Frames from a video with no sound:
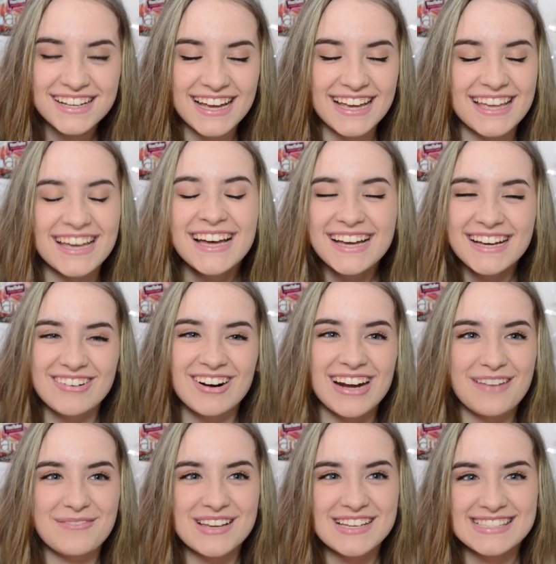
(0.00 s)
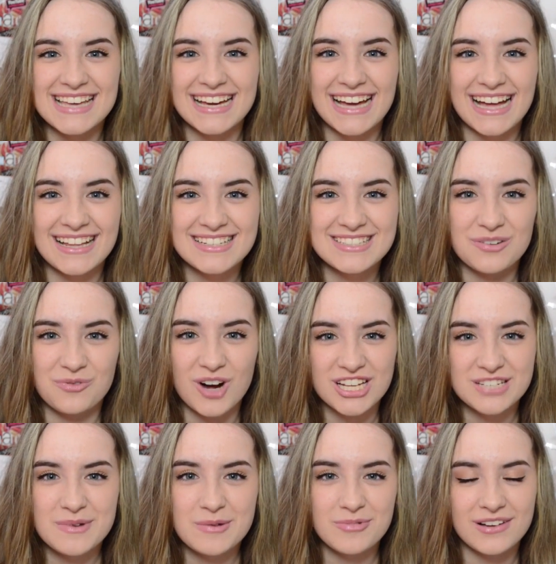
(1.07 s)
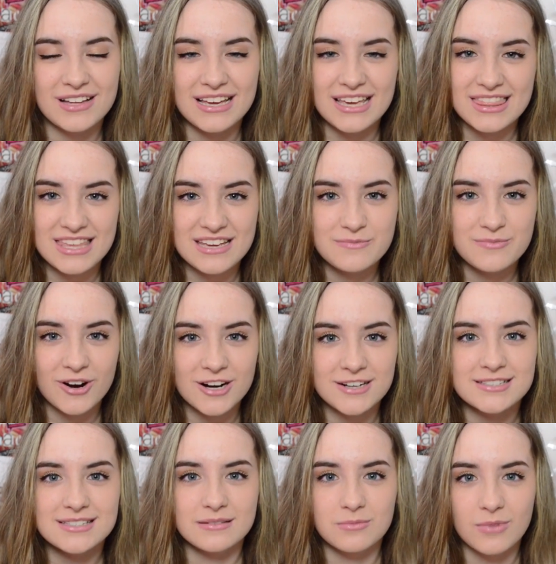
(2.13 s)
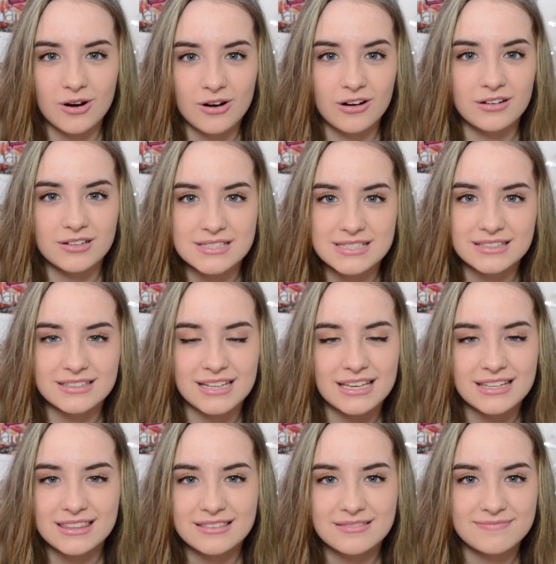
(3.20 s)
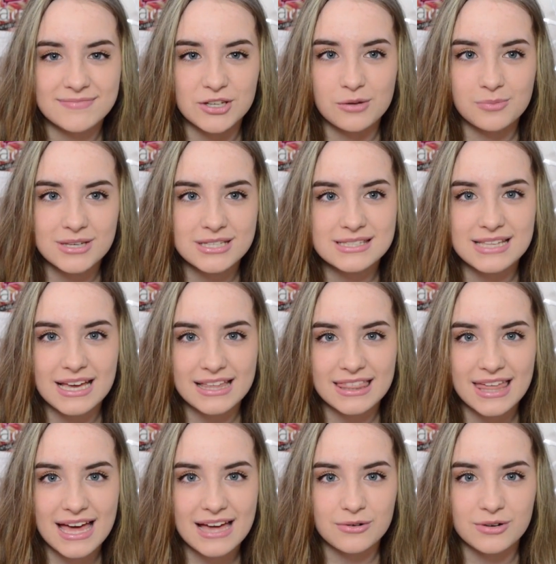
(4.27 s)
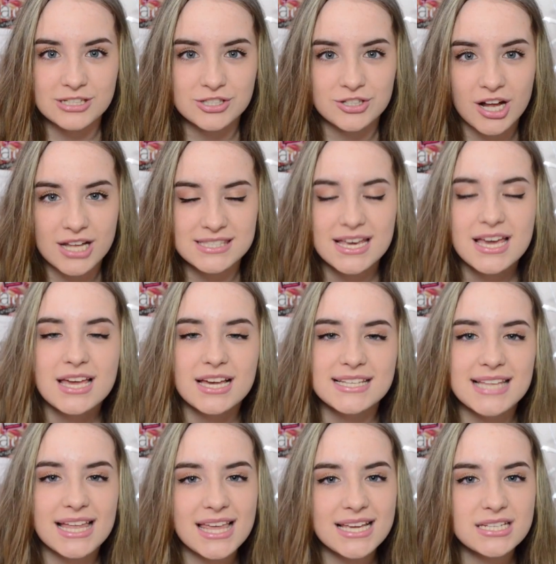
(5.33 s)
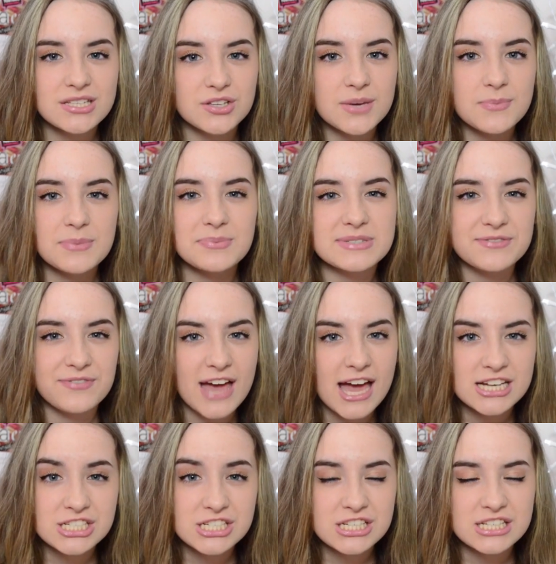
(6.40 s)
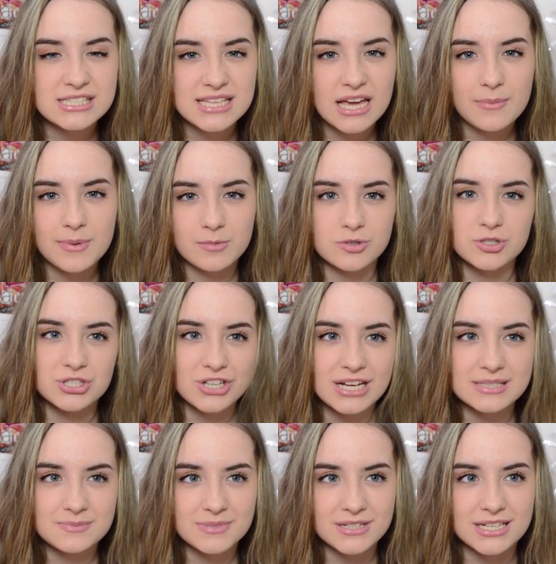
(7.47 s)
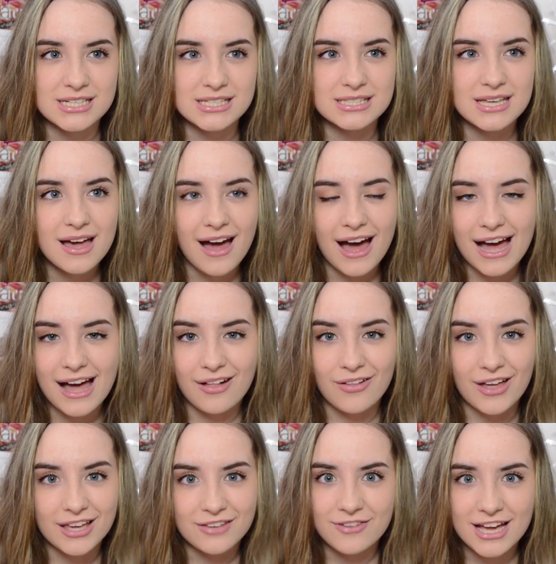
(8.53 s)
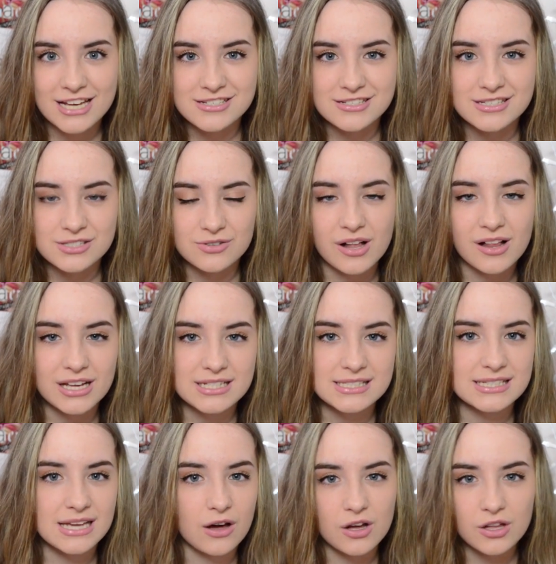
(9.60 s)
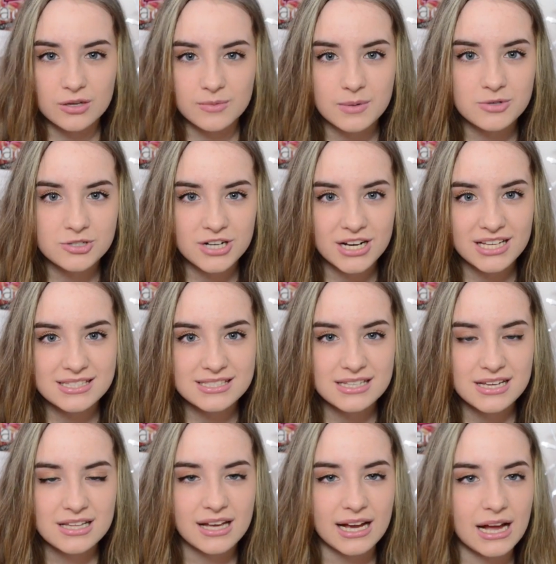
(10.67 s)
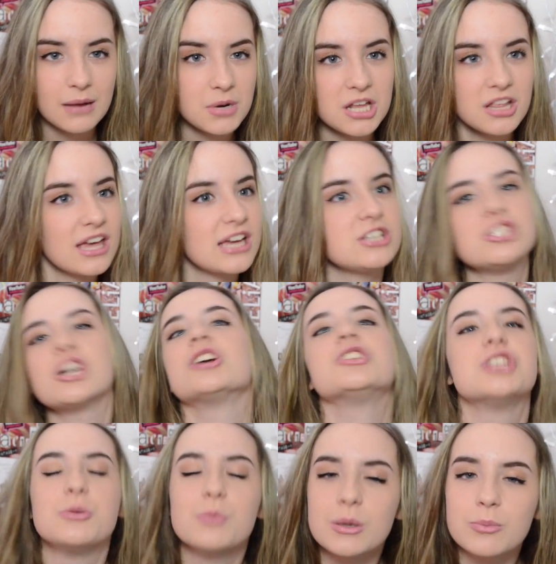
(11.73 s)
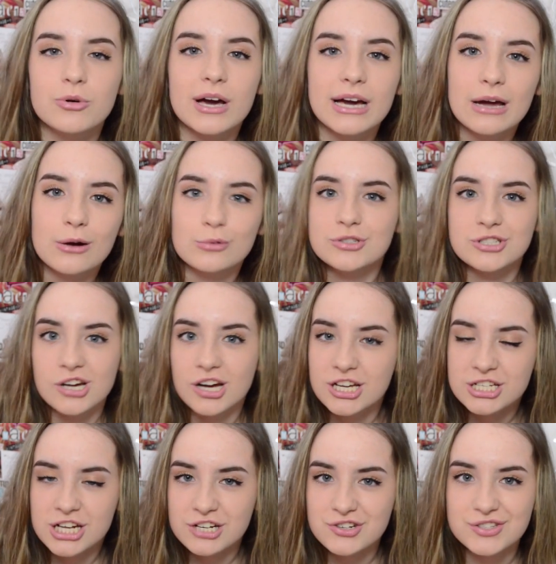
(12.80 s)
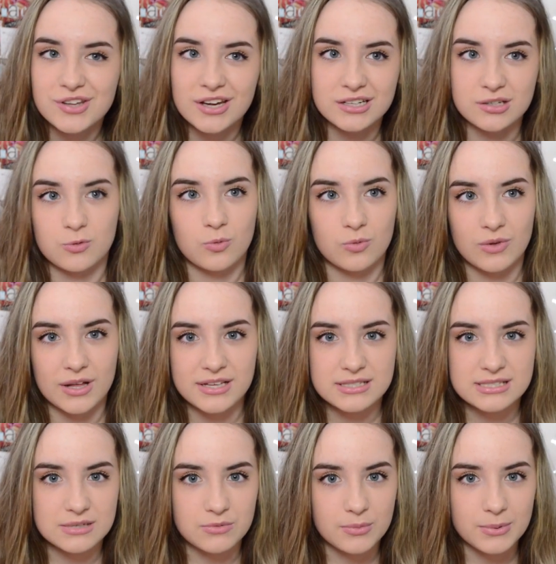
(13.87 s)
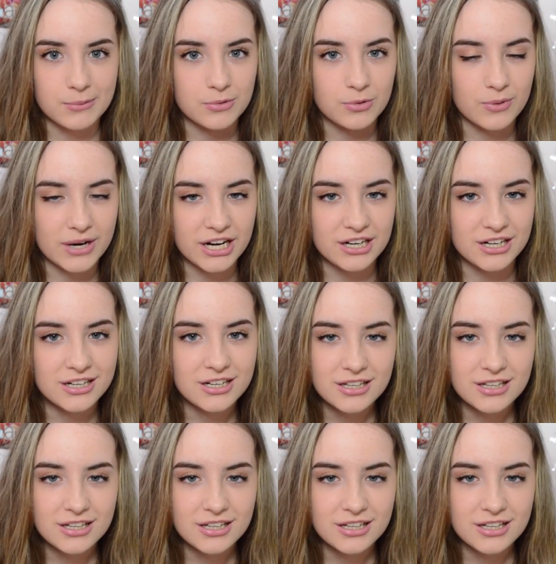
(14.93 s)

like, what I mean is, like, I like to watch people at, like, theme parks and malls and, like, you know, places like that, restaurants, because I like to look at people's fashion and see how people dress because I like fashion, so I like to see how other people dress. Like, I'm not like judging people, like I don't judge, I just like to like see what people wear.